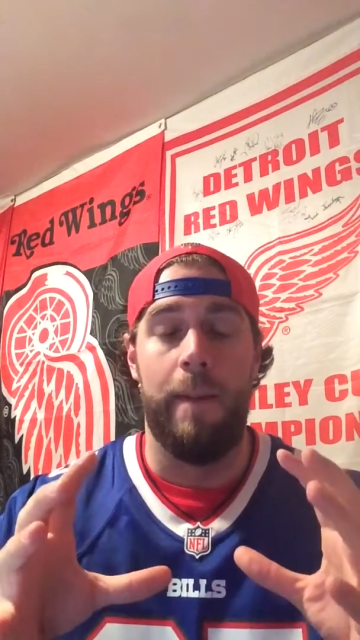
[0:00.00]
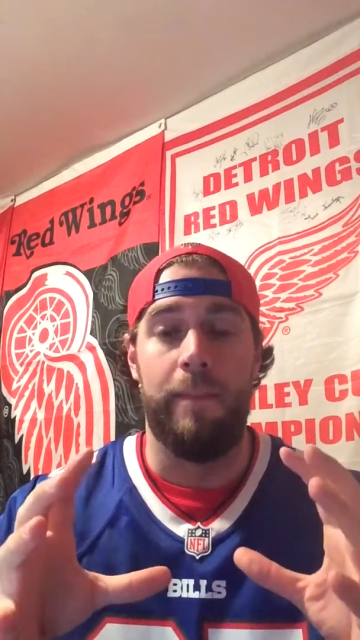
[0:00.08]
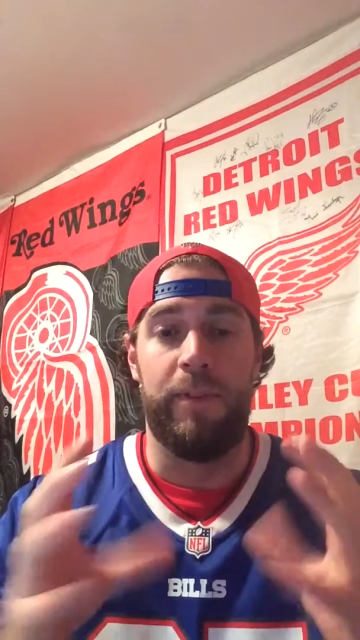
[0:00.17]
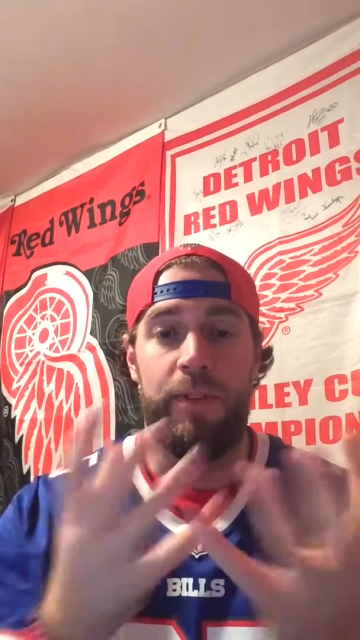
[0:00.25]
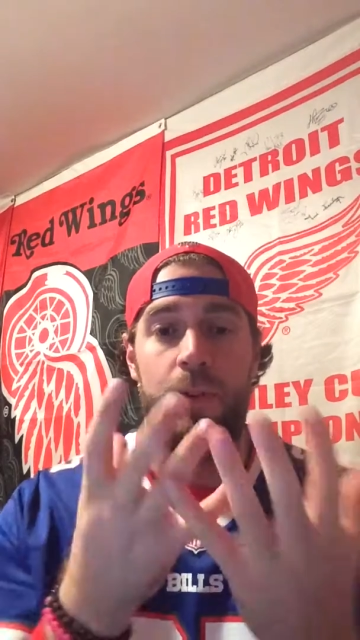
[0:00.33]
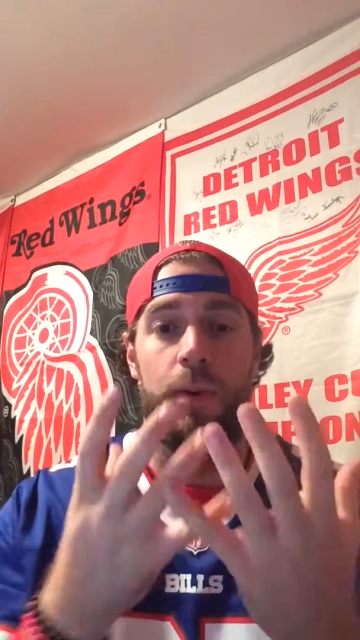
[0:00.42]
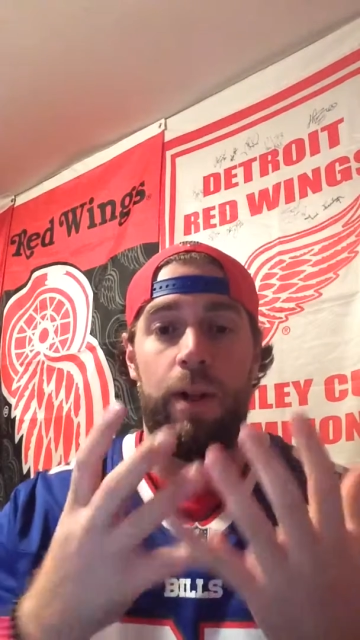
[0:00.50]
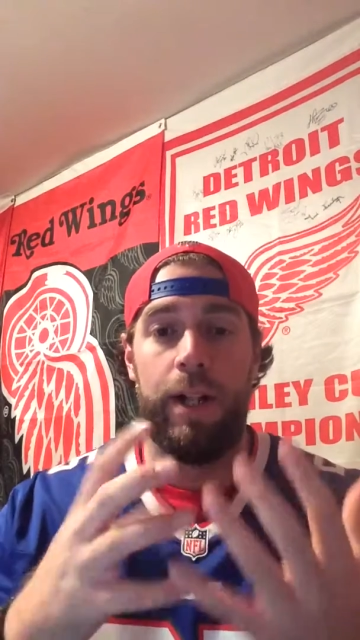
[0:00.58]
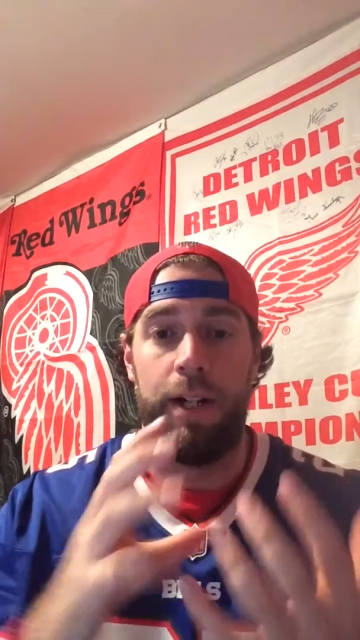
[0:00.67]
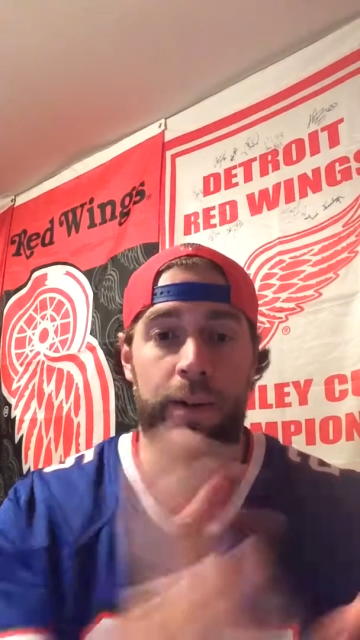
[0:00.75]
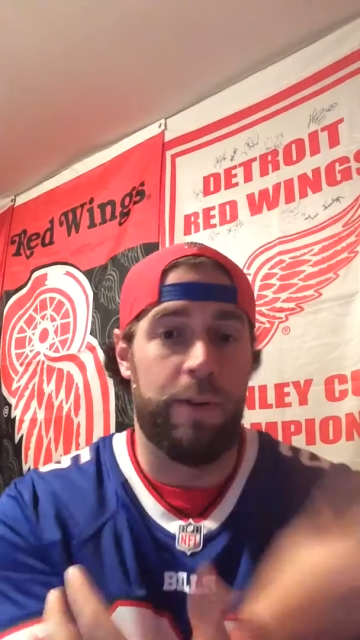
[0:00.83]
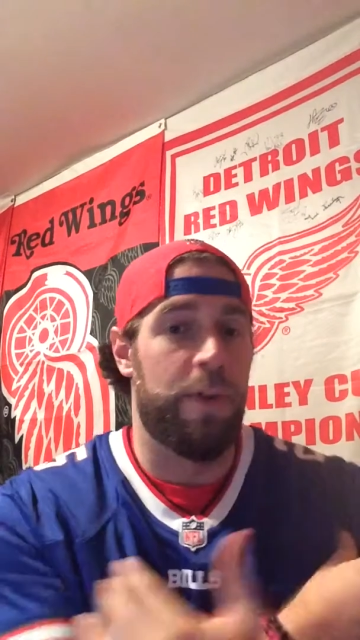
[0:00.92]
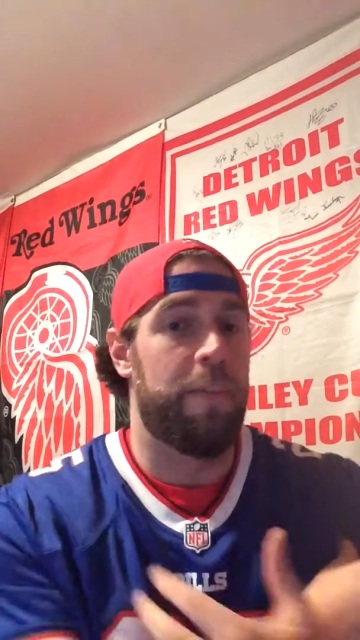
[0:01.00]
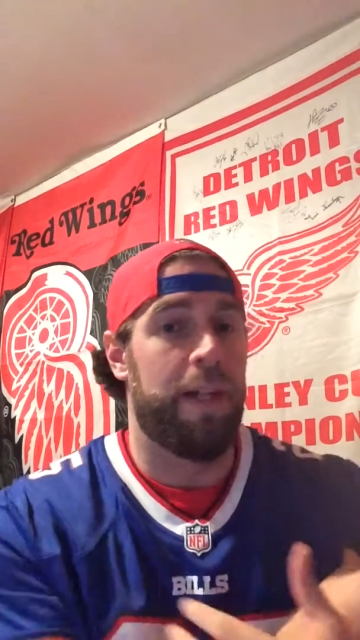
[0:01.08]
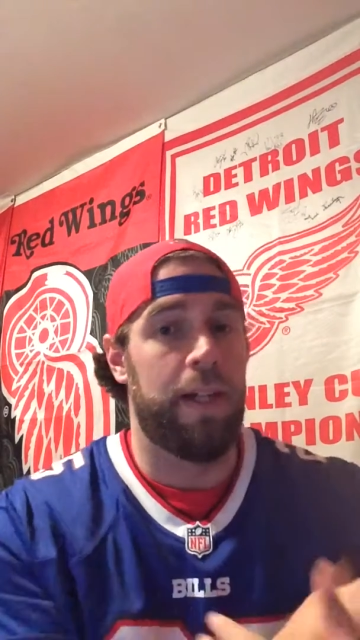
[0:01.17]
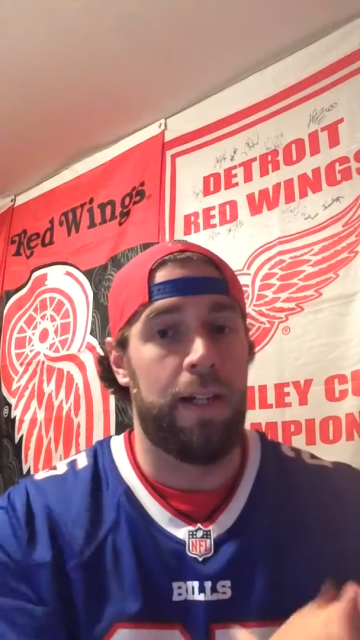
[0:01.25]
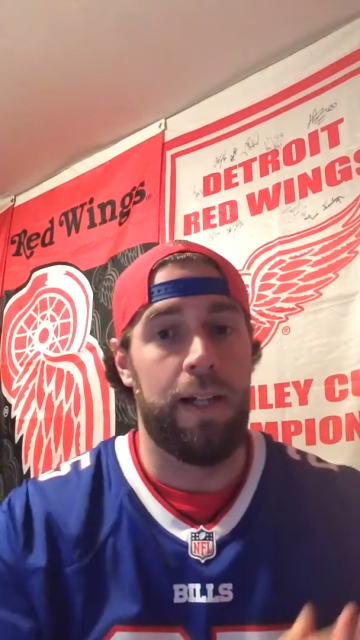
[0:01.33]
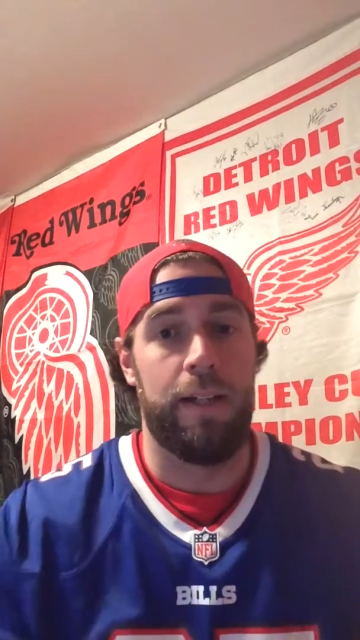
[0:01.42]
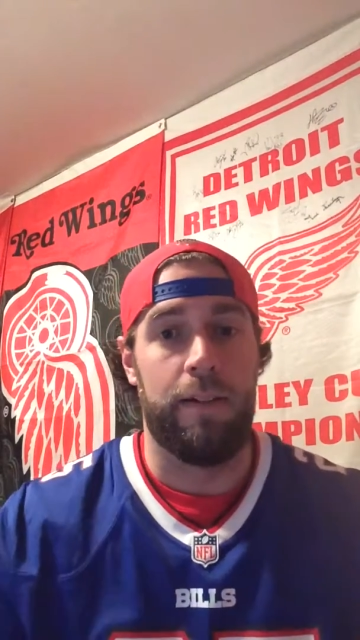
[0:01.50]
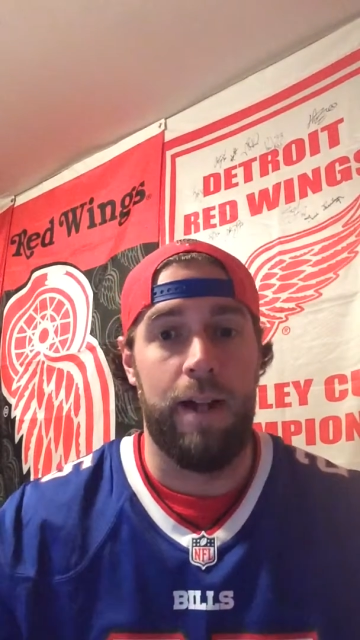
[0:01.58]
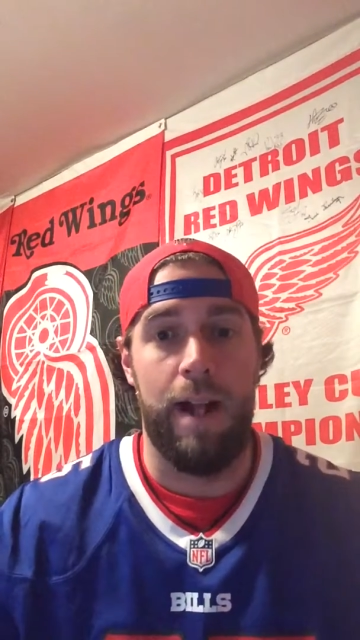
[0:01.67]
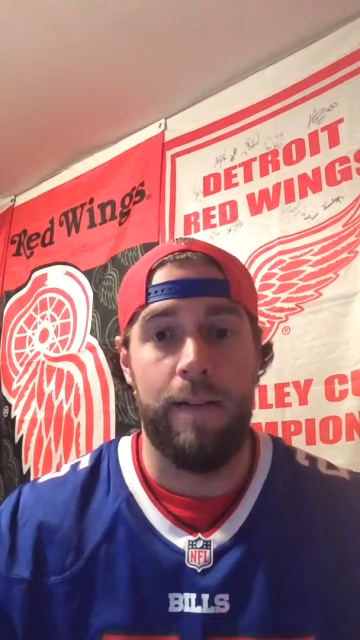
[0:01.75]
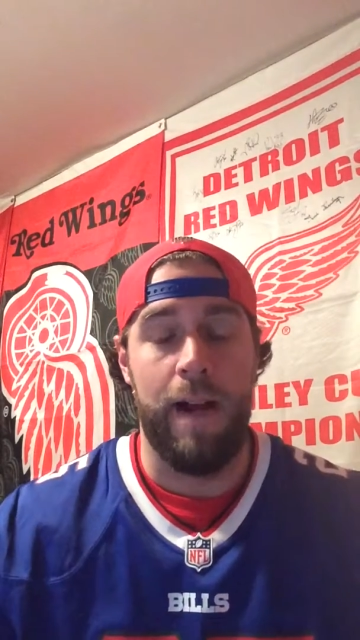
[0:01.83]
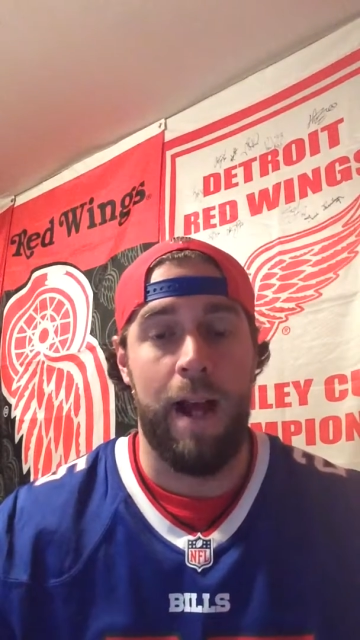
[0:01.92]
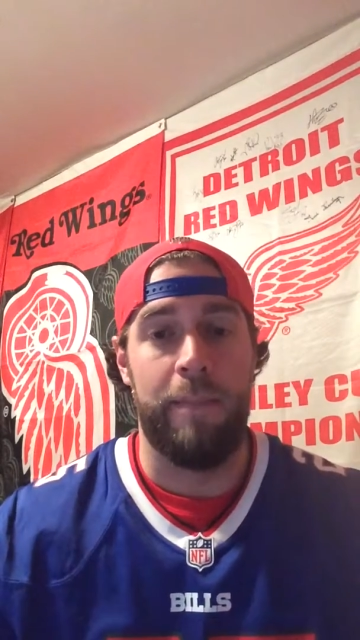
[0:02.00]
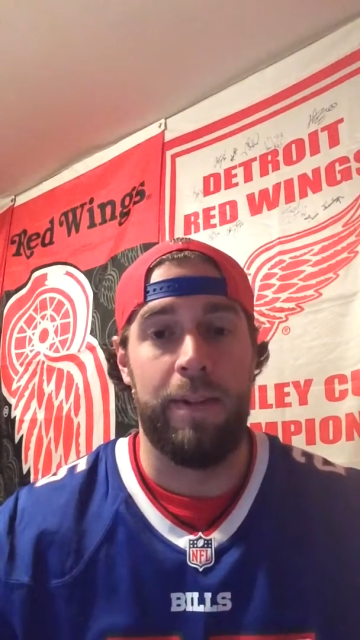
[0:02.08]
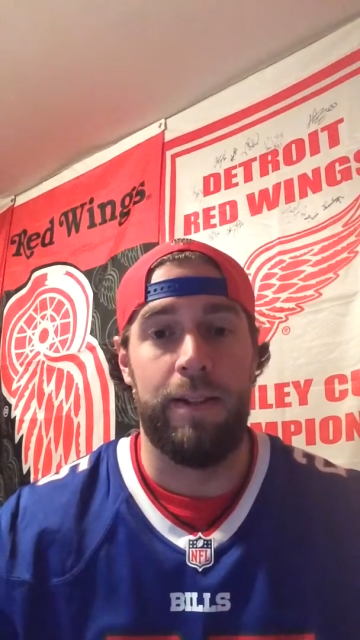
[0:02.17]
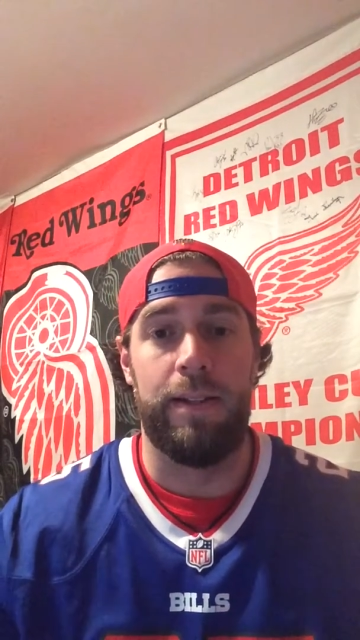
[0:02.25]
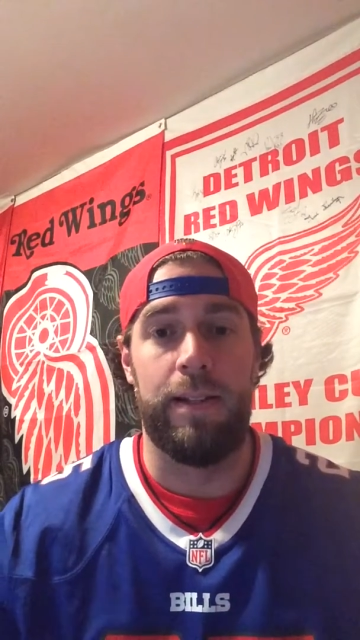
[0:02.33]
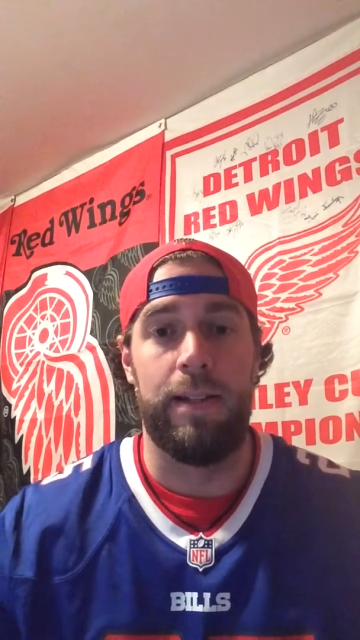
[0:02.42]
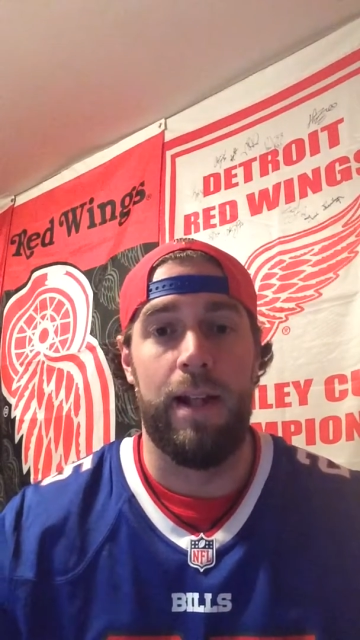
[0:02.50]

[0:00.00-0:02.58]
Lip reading: storing and grooming in Grand Rapids,